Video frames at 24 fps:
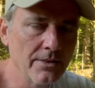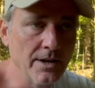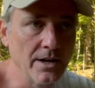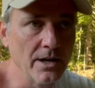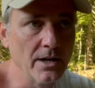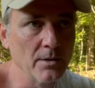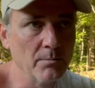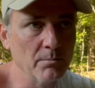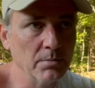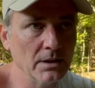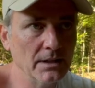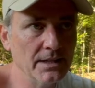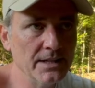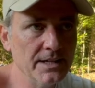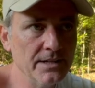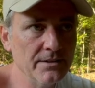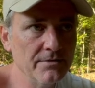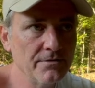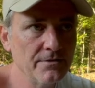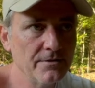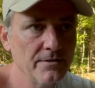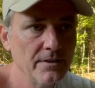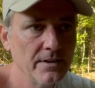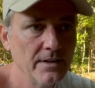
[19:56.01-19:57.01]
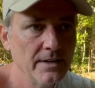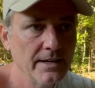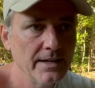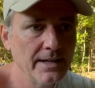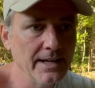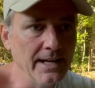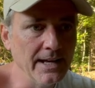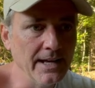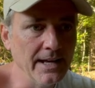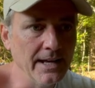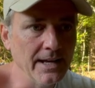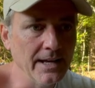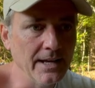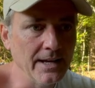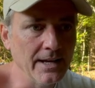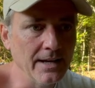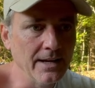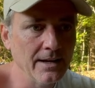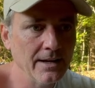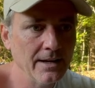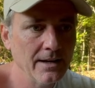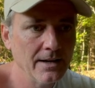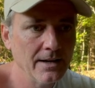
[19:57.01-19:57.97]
their belief in